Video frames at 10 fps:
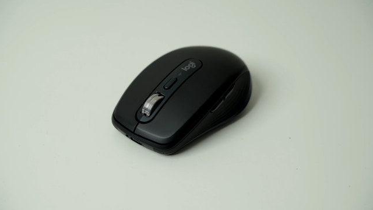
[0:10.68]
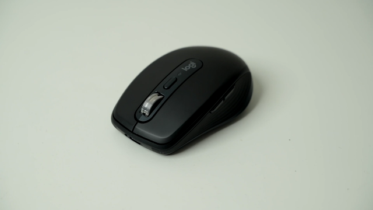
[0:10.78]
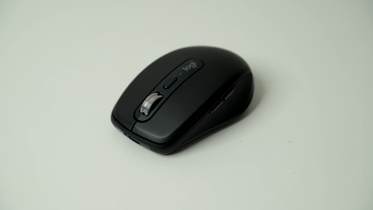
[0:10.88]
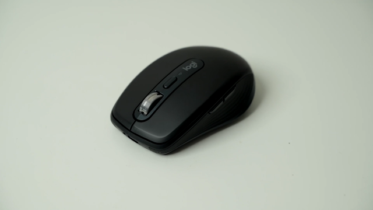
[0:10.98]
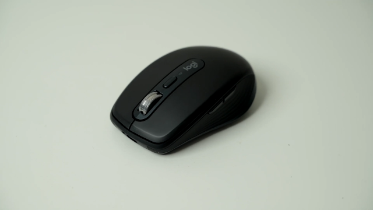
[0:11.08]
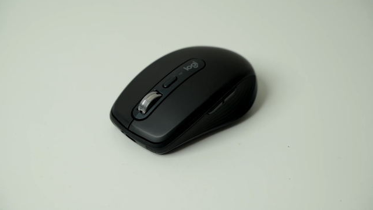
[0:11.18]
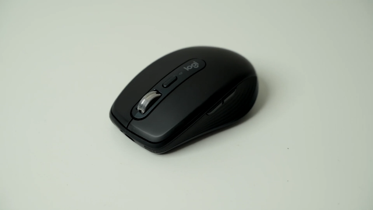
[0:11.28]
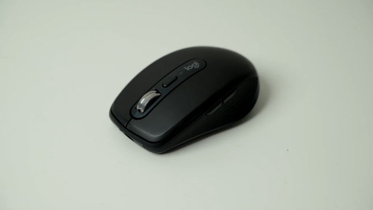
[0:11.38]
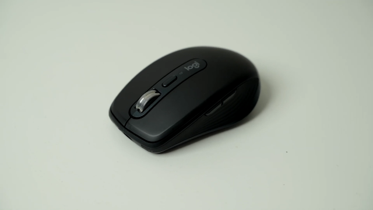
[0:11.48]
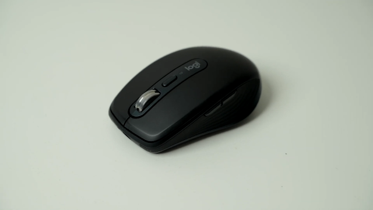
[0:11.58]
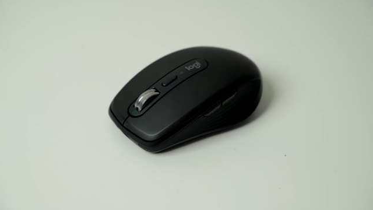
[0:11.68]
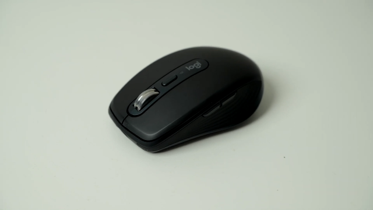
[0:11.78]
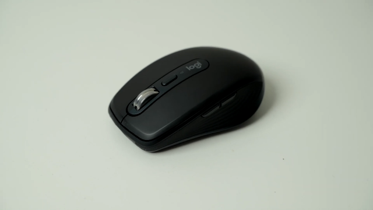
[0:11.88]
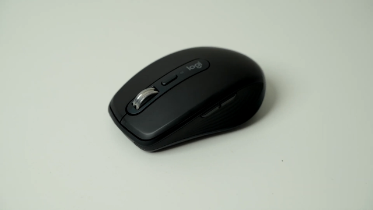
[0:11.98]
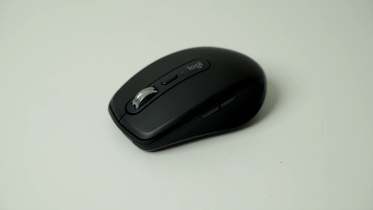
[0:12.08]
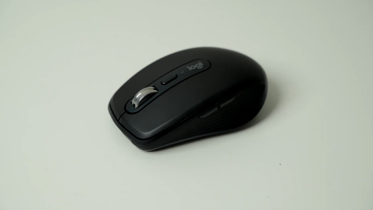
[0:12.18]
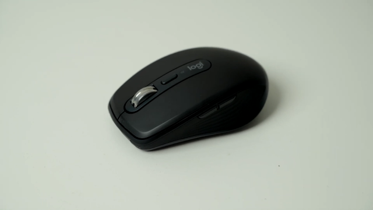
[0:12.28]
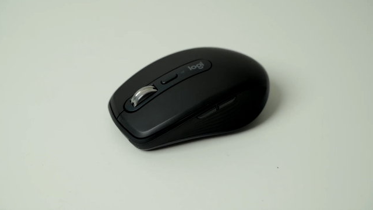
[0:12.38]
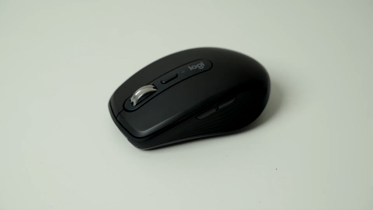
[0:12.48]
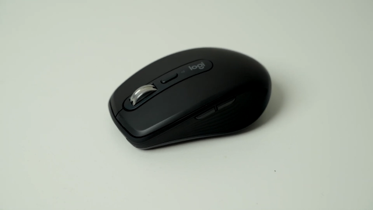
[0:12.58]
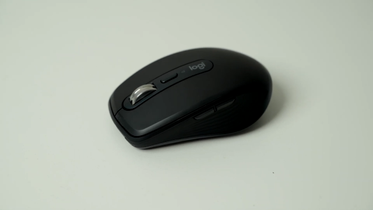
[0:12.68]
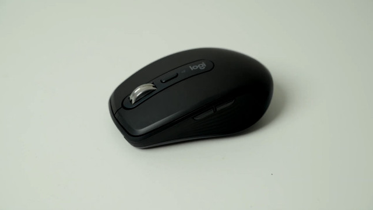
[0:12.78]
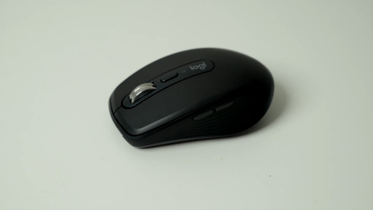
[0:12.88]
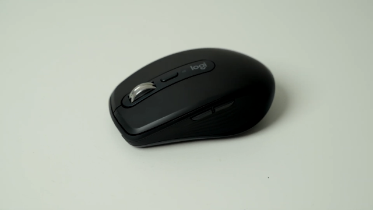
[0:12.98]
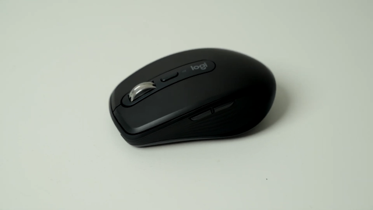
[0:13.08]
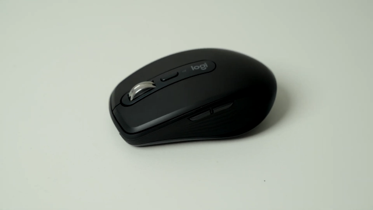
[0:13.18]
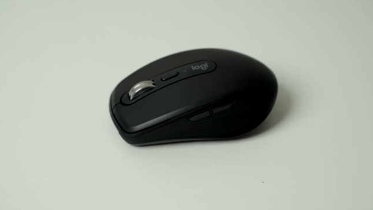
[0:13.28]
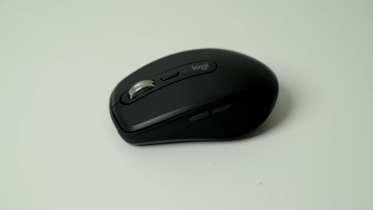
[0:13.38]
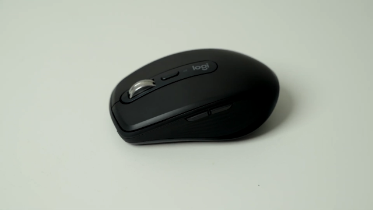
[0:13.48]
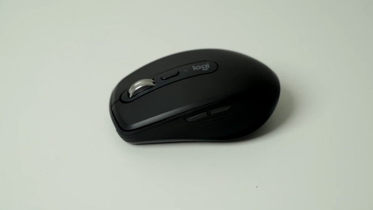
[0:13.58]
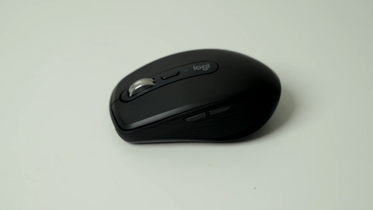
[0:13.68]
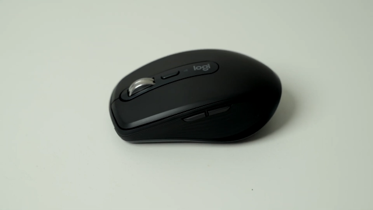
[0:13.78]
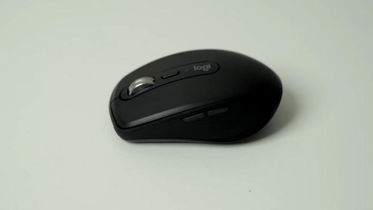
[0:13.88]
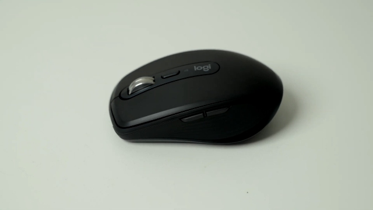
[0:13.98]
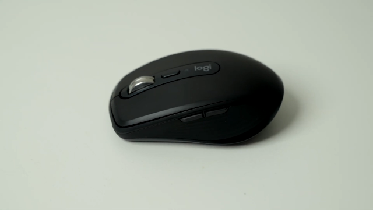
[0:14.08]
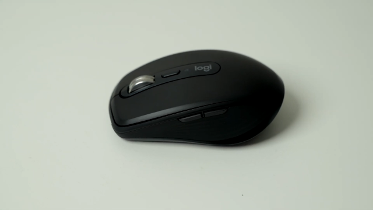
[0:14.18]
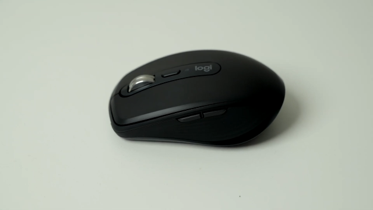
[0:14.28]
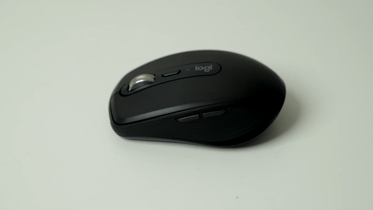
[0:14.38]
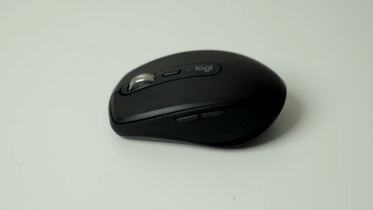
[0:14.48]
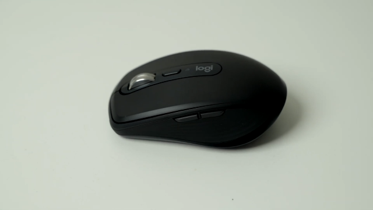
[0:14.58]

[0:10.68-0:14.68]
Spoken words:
[unreadable: no face in view]